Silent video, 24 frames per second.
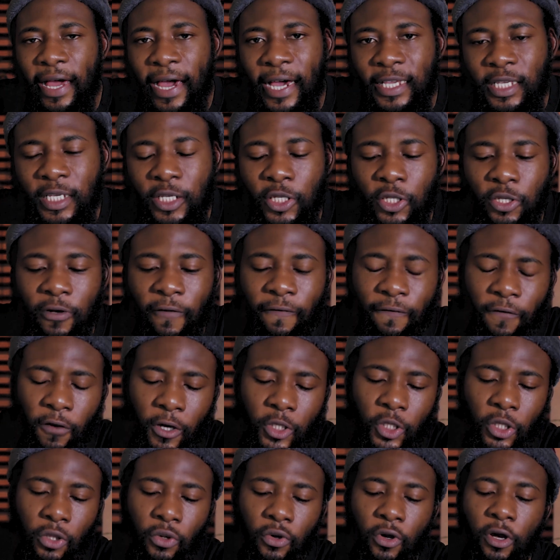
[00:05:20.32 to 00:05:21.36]
guys, this is your
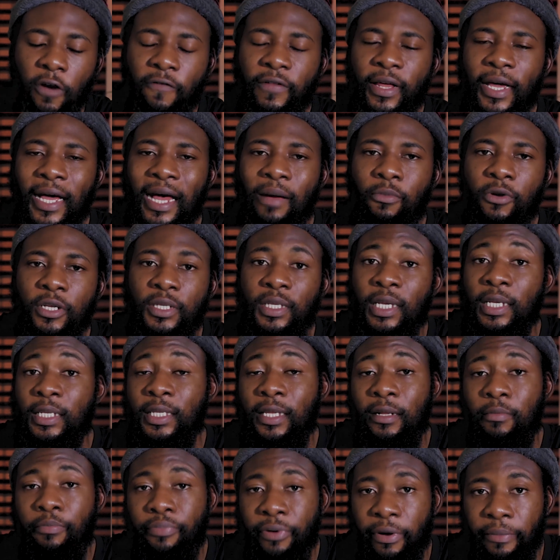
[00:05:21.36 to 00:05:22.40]
first look of the Camon
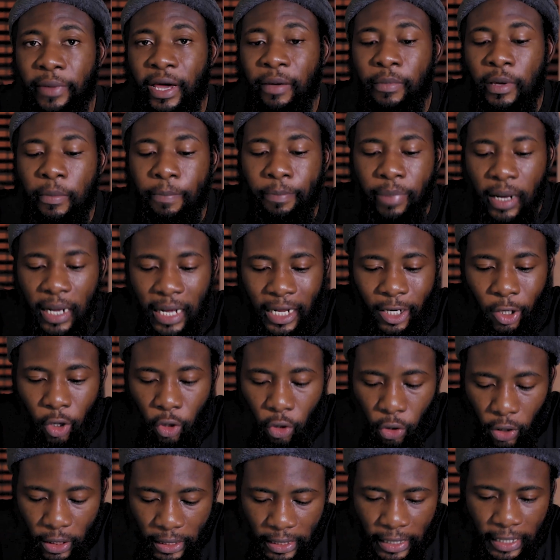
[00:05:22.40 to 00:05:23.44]
16 Premier being powered
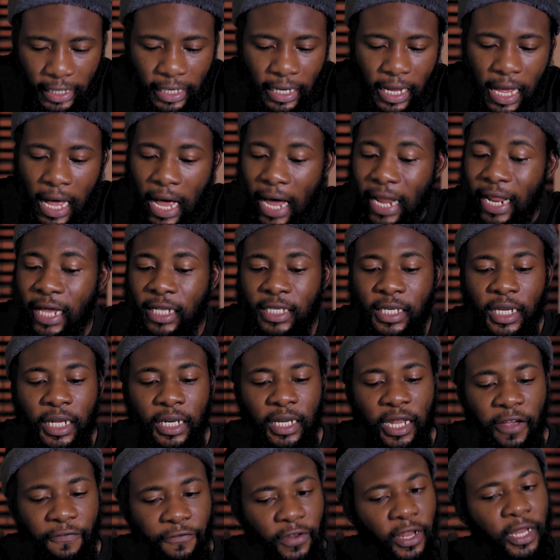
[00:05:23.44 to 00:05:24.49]
on, and I think
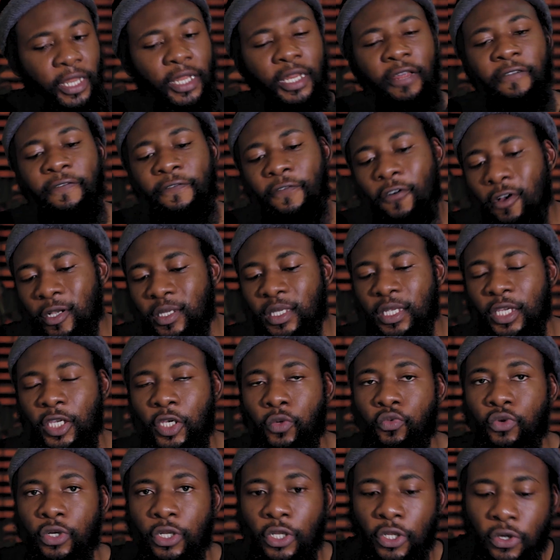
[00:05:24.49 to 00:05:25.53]
definitely the first thing you would